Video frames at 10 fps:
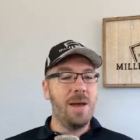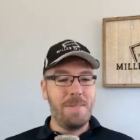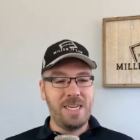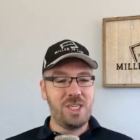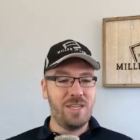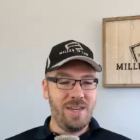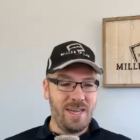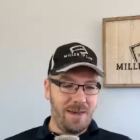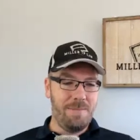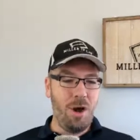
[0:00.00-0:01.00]
mentioned
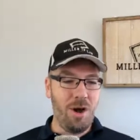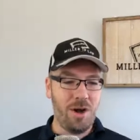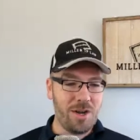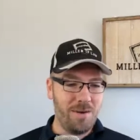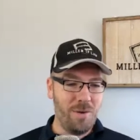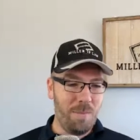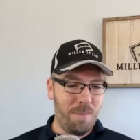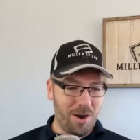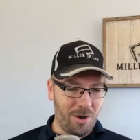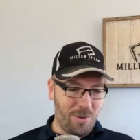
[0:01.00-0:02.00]
uh, Mark and
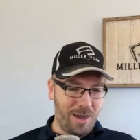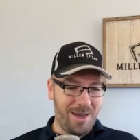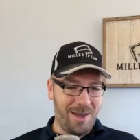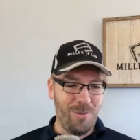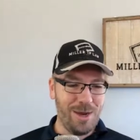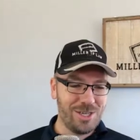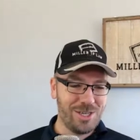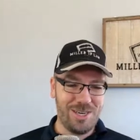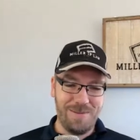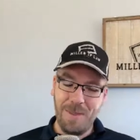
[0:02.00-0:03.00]
Mark uh,
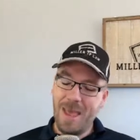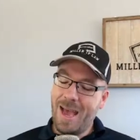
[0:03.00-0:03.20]
Wickersham